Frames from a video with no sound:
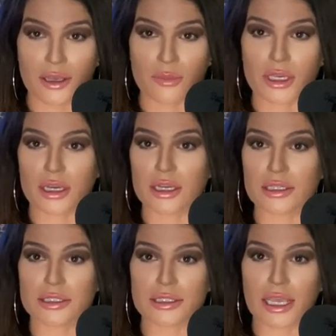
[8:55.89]

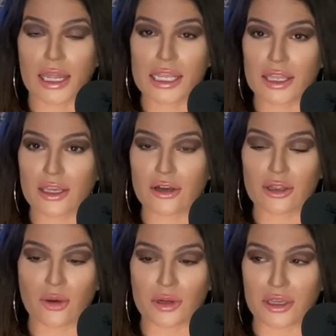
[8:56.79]
because anything
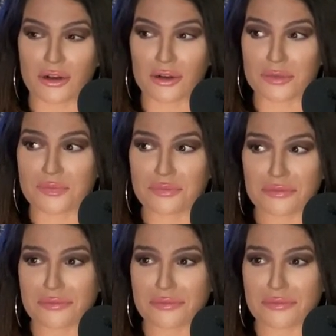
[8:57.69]
colonial